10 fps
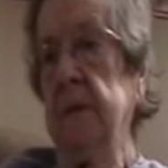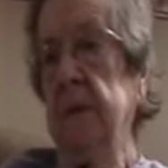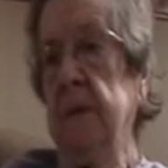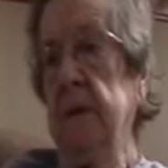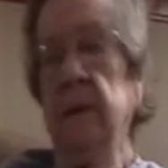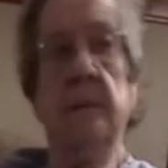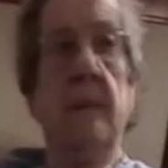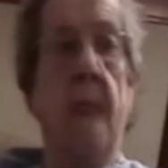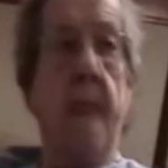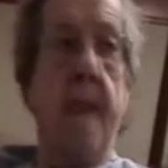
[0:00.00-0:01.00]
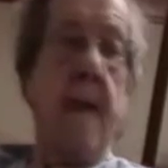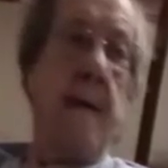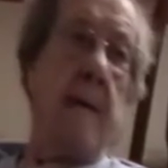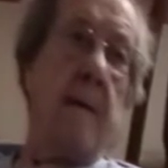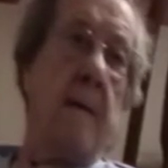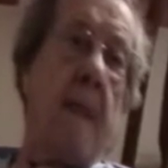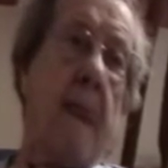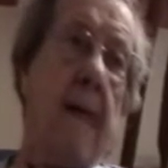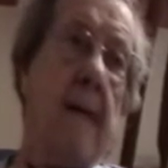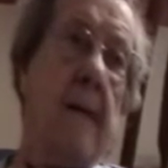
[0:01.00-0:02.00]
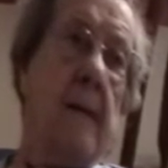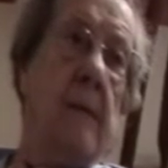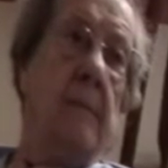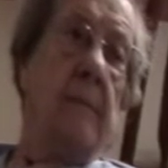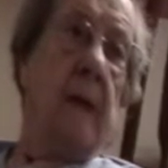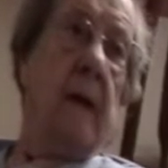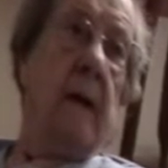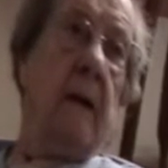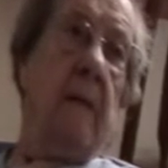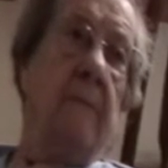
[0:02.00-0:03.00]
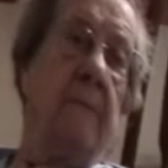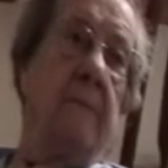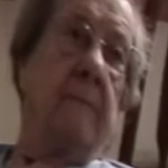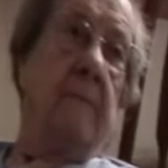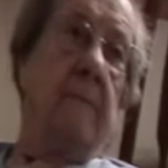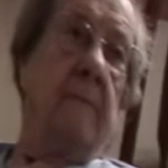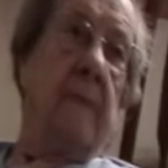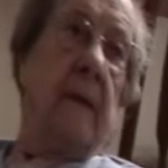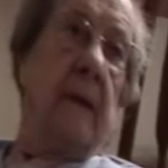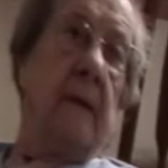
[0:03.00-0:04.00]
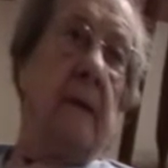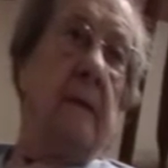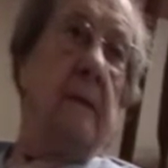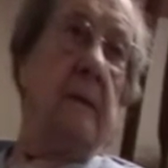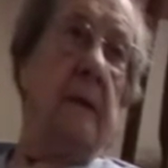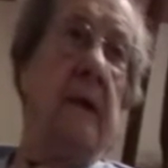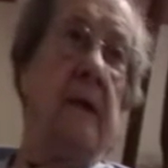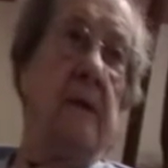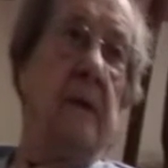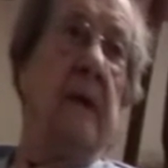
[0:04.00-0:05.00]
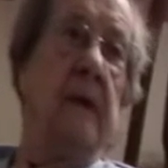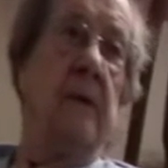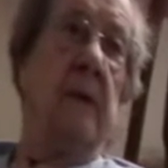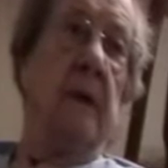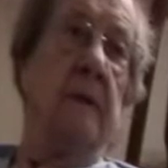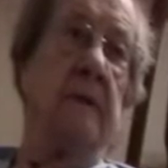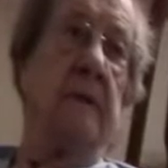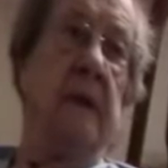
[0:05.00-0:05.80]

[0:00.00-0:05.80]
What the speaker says: Did they have inkwells for ink, or was it regular ballpoint pens by then?